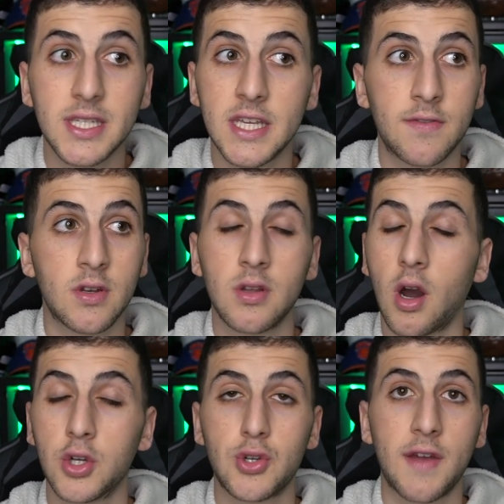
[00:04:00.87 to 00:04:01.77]
even
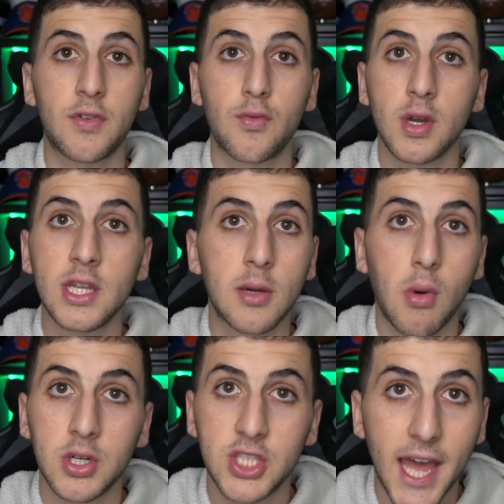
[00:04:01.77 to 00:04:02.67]
undrafted rookie
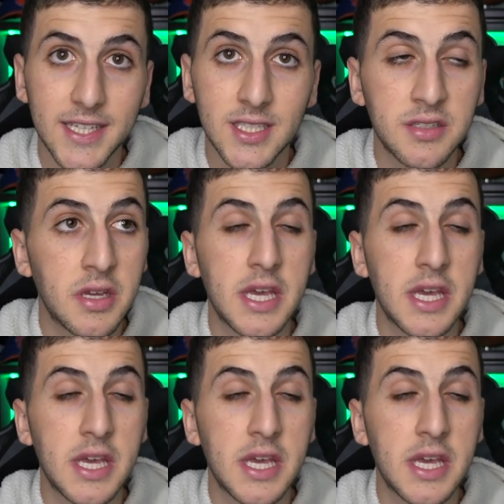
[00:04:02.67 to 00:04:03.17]
Lamar Jackson,